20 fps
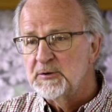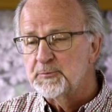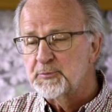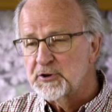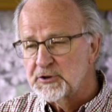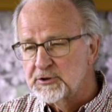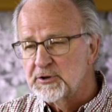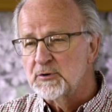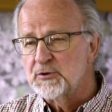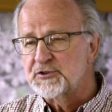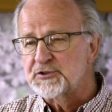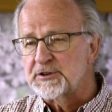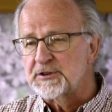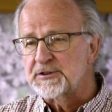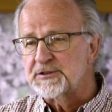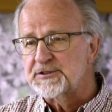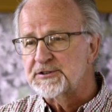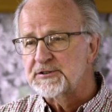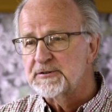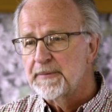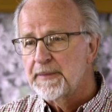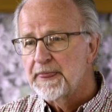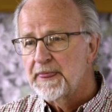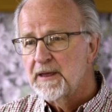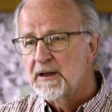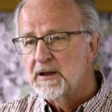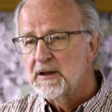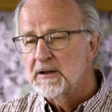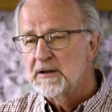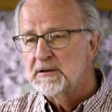produces
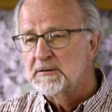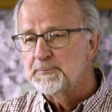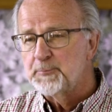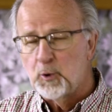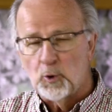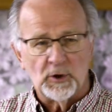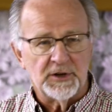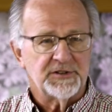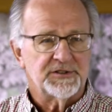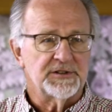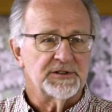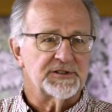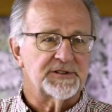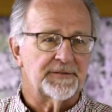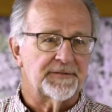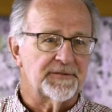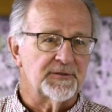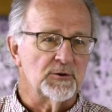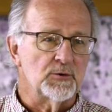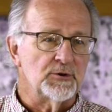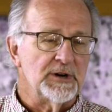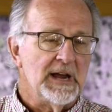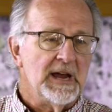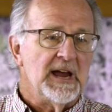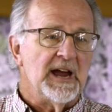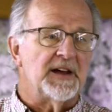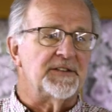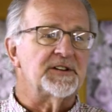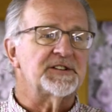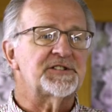poisonous fruit.
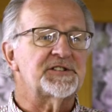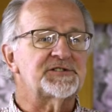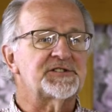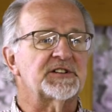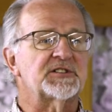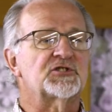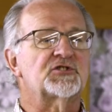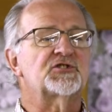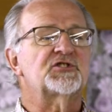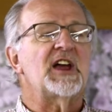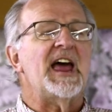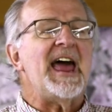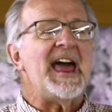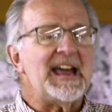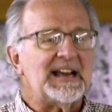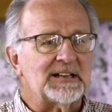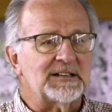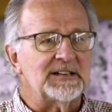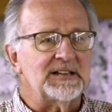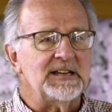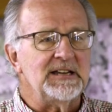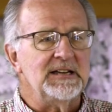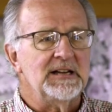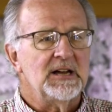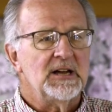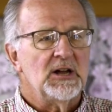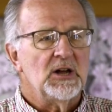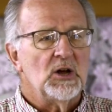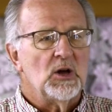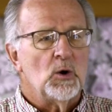And this is exactly
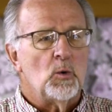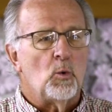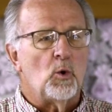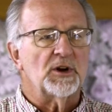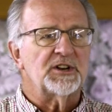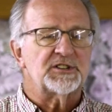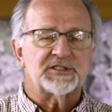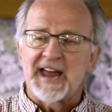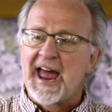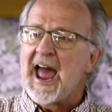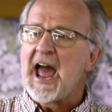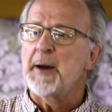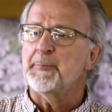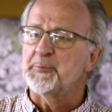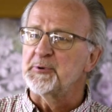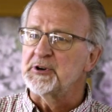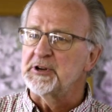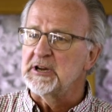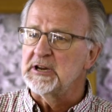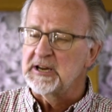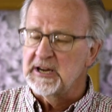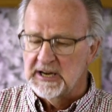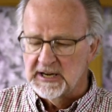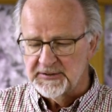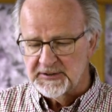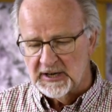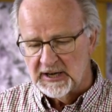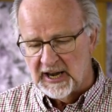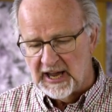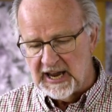what is happening
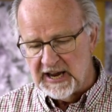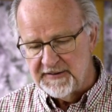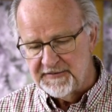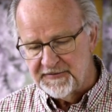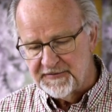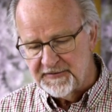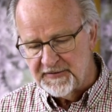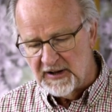in the life